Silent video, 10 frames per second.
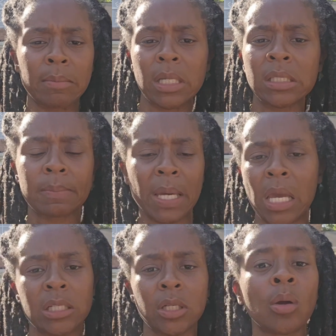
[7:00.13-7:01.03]
something
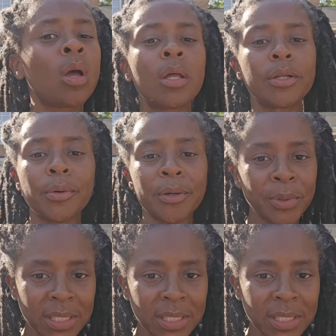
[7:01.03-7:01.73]
special. No,